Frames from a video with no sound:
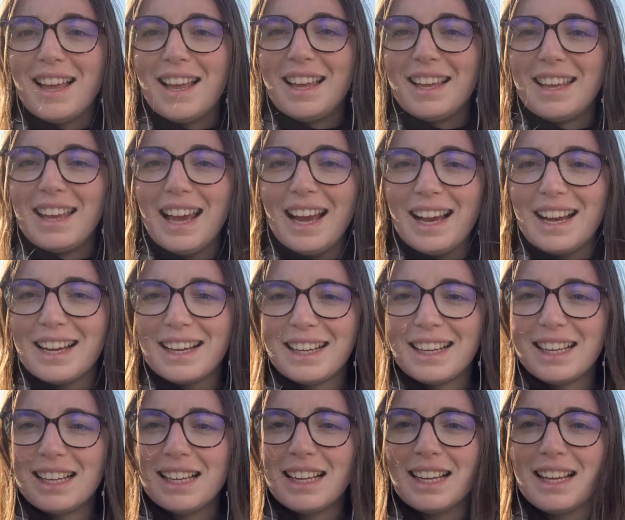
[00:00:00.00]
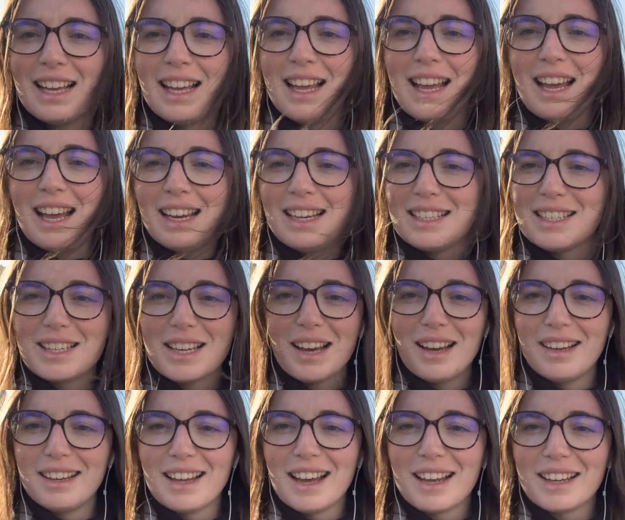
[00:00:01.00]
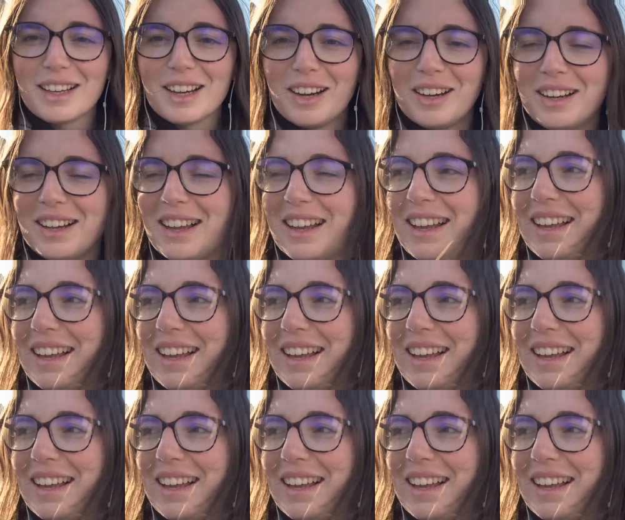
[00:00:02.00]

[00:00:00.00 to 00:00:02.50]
Yeah, it's done. I can't.